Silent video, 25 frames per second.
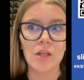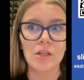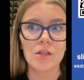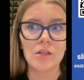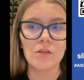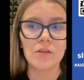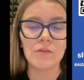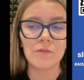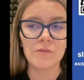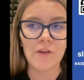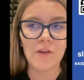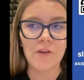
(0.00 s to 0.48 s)

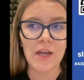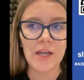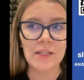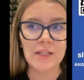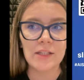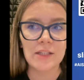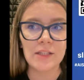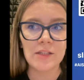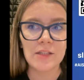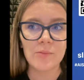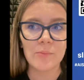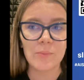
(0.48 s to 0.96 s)
To
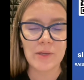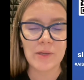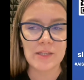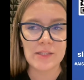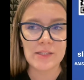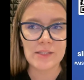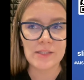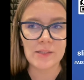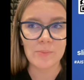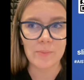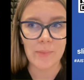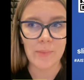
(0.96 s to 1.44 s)
find the
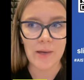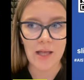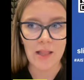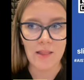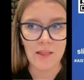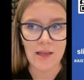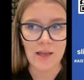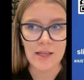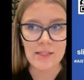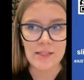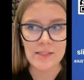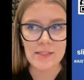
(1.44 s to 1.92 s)
best
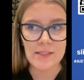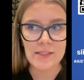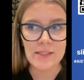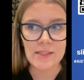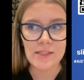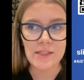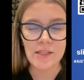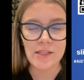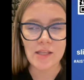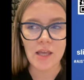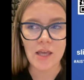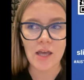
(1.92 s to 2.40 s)
balance,